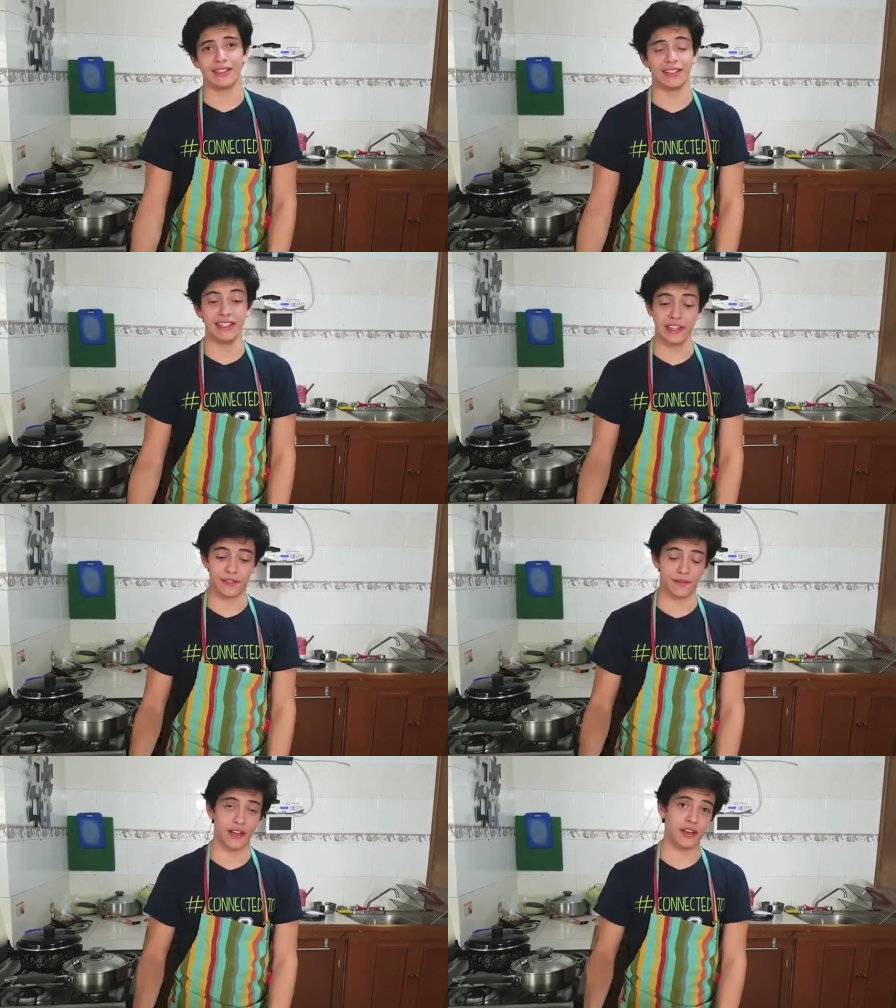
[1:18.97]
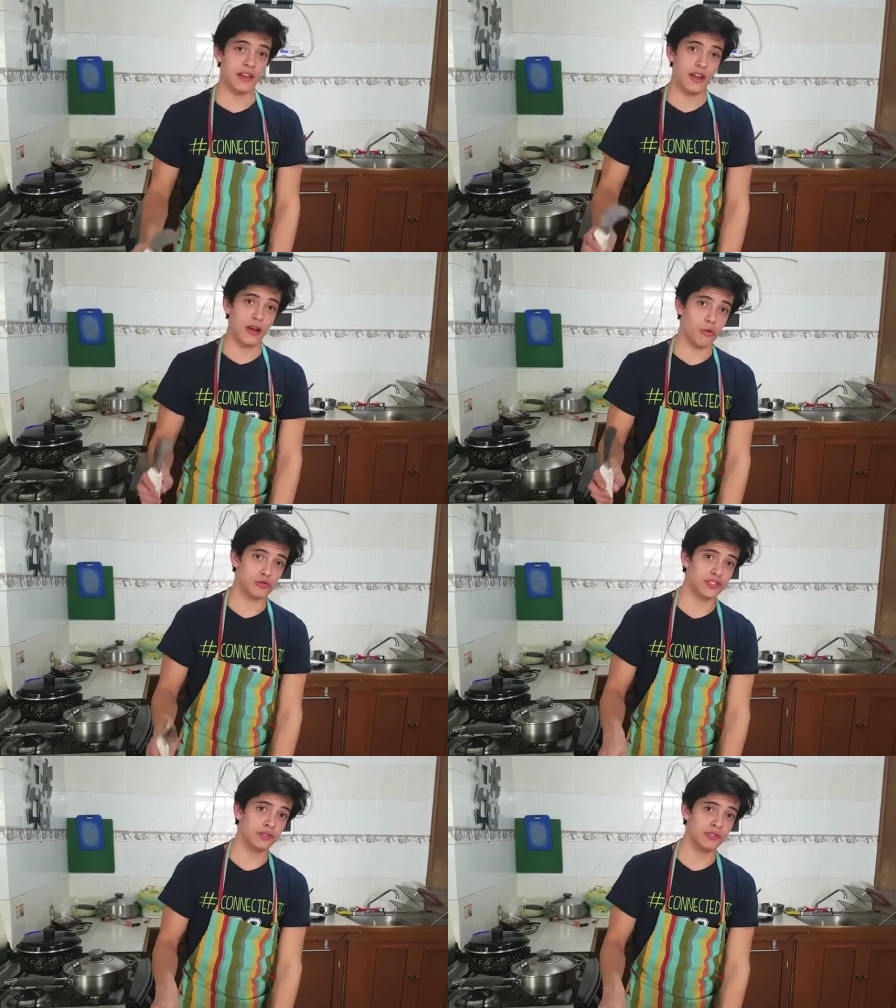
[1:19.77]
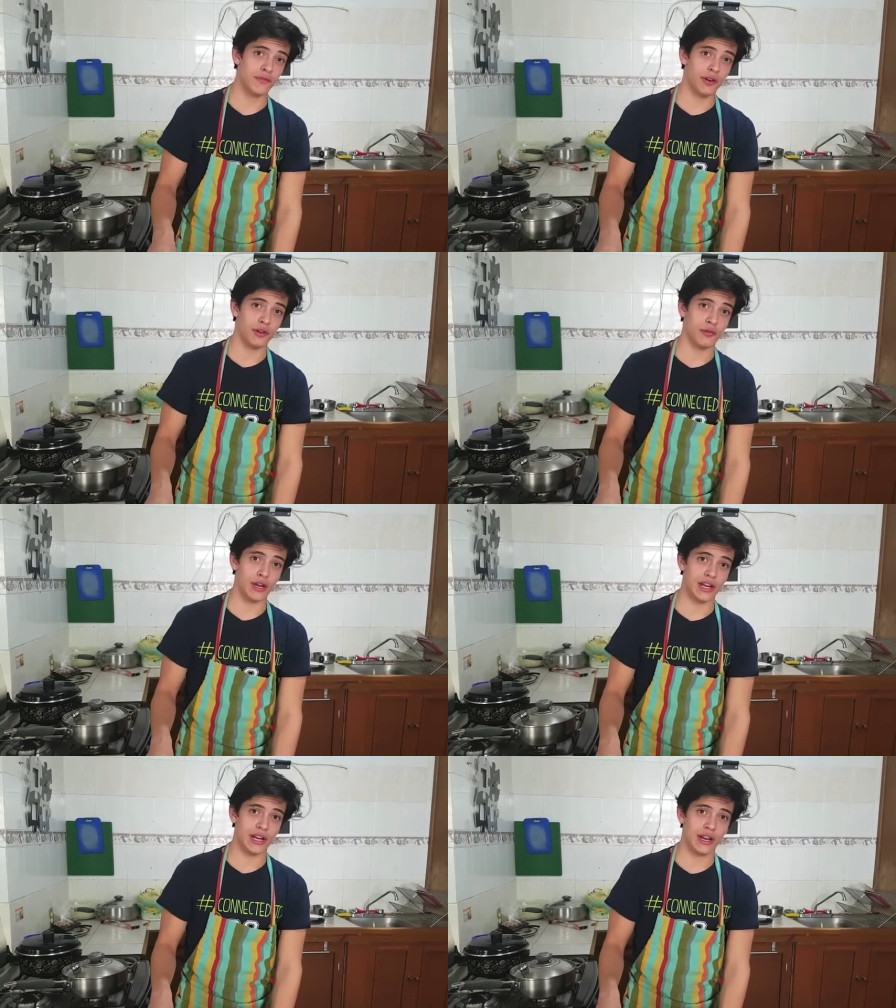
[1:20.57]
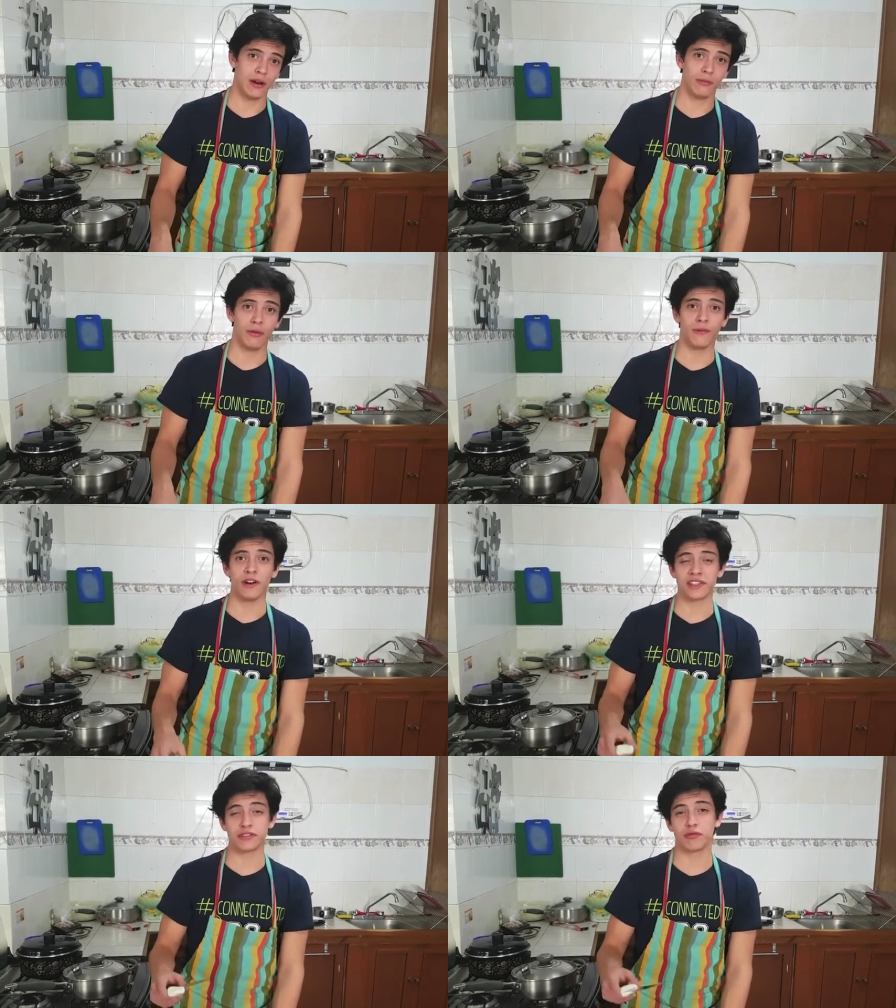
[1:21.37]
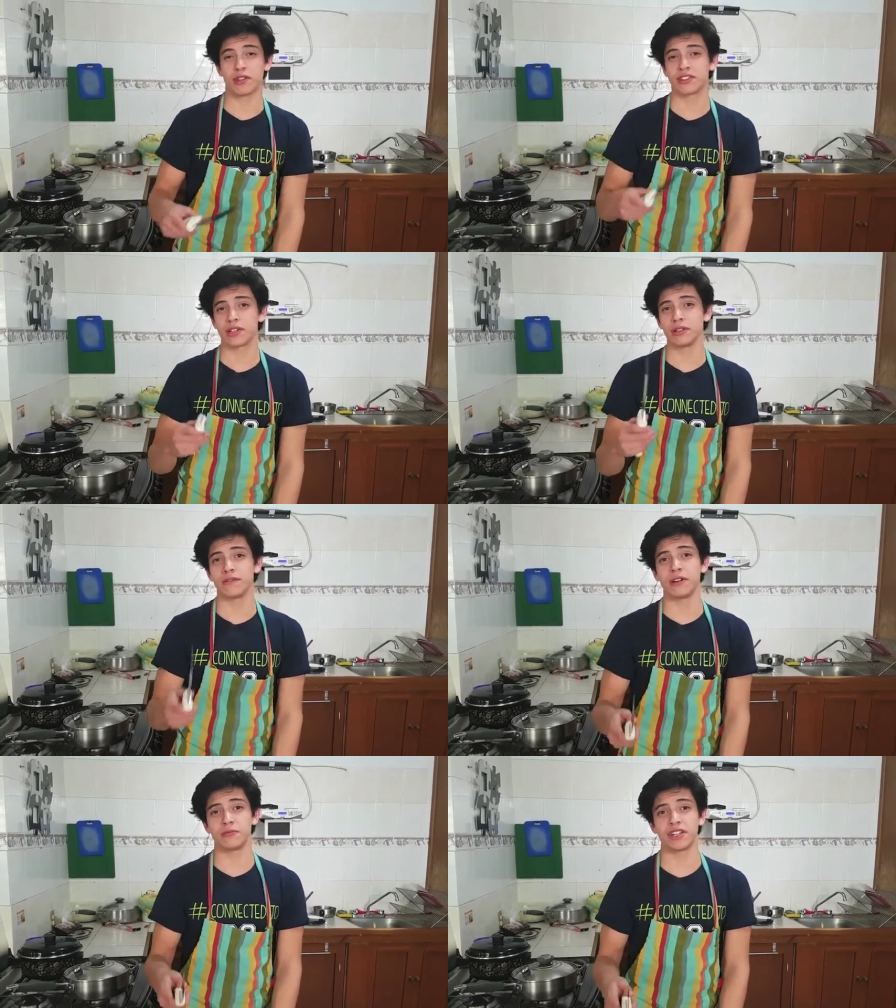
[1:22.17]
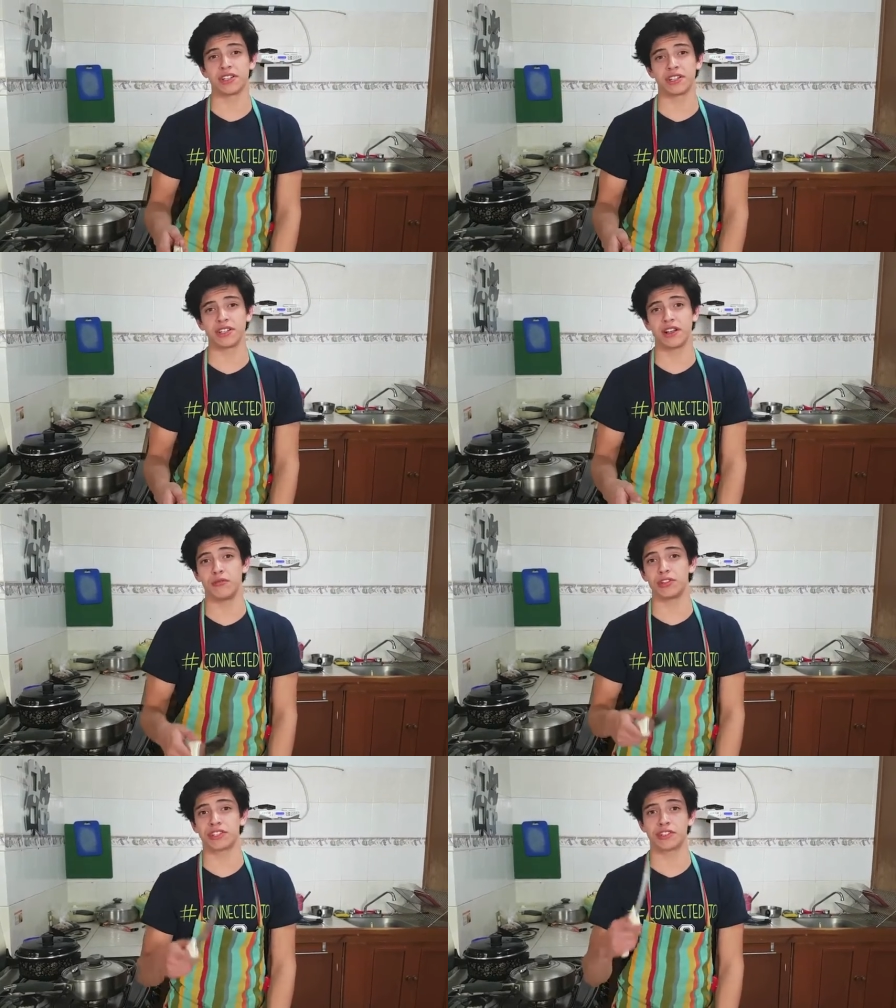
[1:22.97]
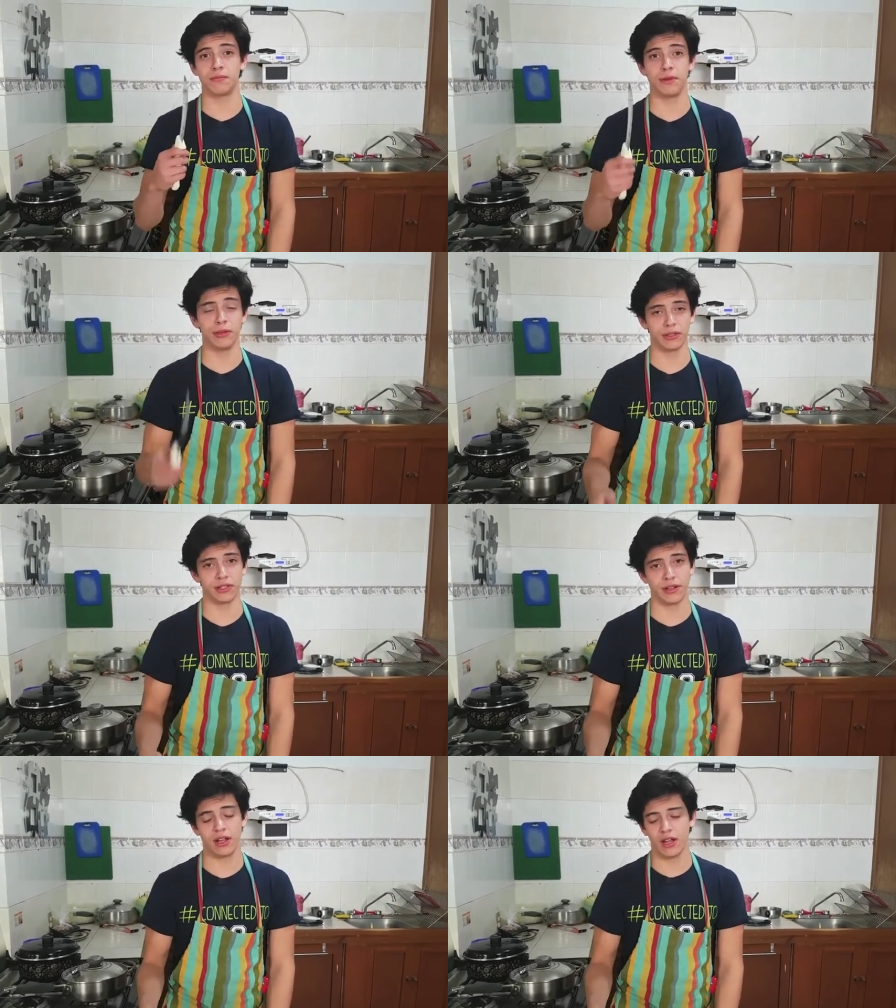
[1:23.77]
The lithosphere, or stone sphere in Greek, provides us with a solid foundation in which to build on.